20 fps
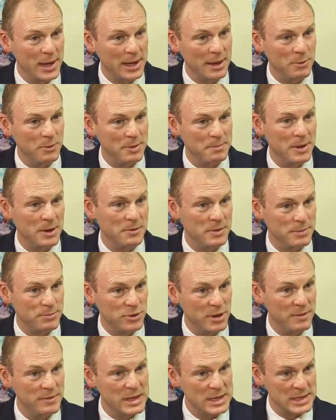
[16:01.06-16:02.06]
working with both the
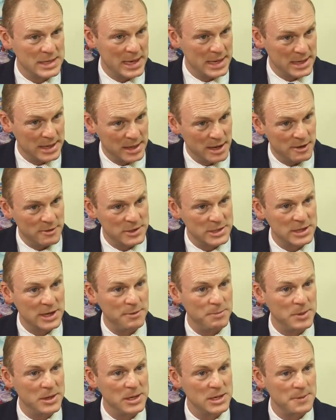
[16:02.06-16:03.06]
previous and the current
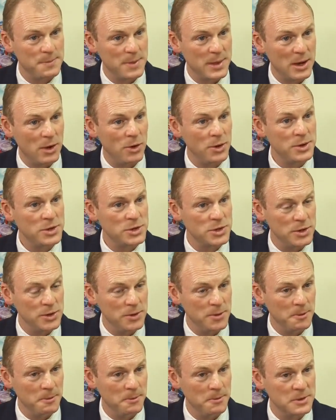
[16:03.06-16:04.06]
government on
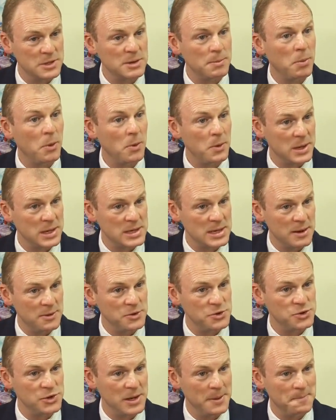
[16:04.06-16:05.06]
to support the
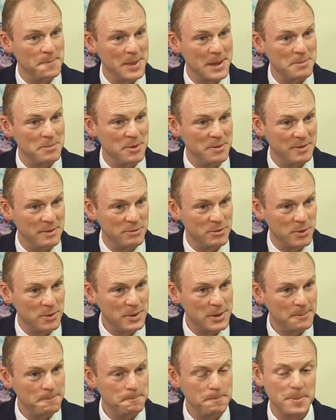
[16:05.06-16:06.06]
Territory moving
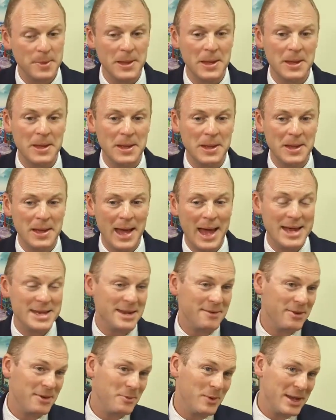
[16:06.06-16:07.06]
forward.
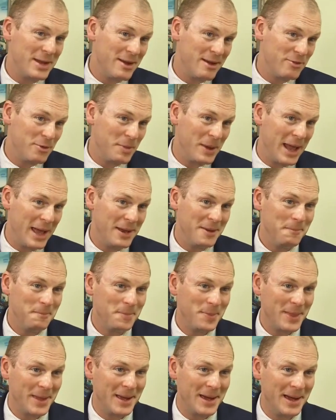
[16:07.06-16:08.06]
As ever, when you have a plan,
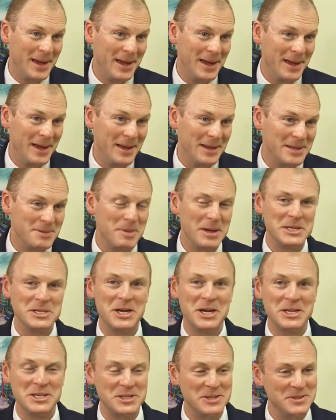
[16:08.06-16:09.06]
it's Mike
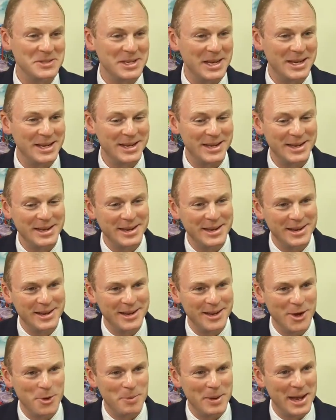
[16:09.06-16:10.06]
Tyson who said,
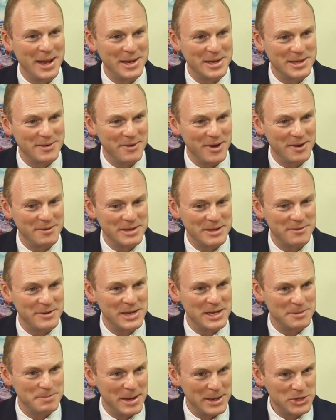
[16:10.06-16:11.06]
"No plan survives the
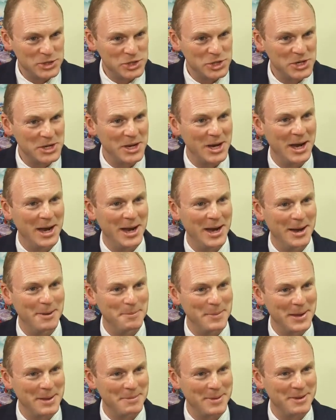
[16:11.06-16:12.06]
first punch."
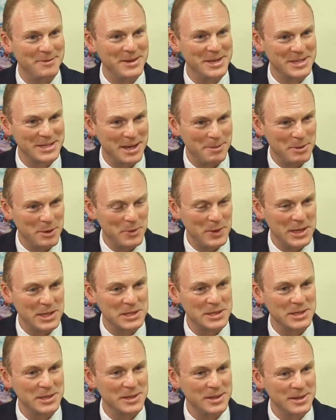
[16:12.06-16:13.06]
In my first couple of
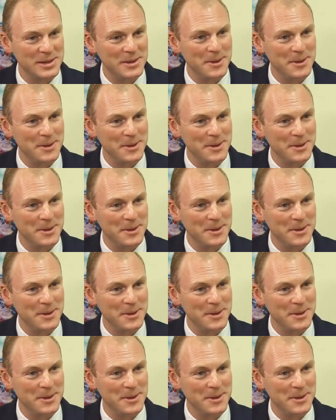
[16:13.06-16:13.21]
weeks,